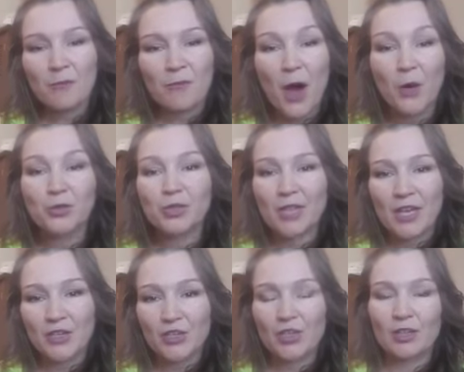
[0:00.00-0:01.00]

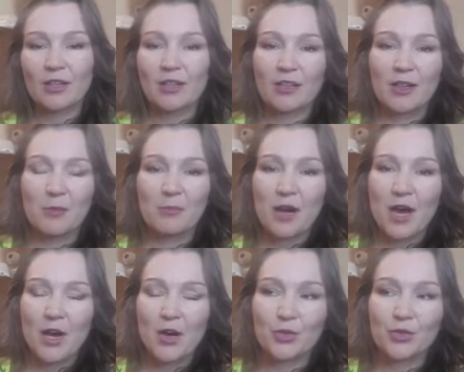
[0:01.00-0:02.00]
foundational
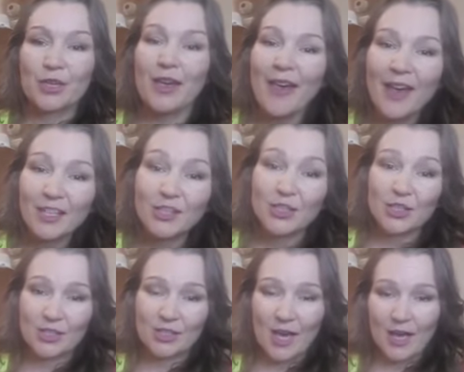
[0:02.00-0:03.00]
about
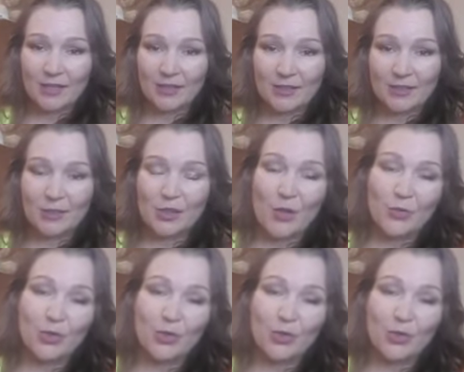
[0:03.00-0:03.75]
exercise. So I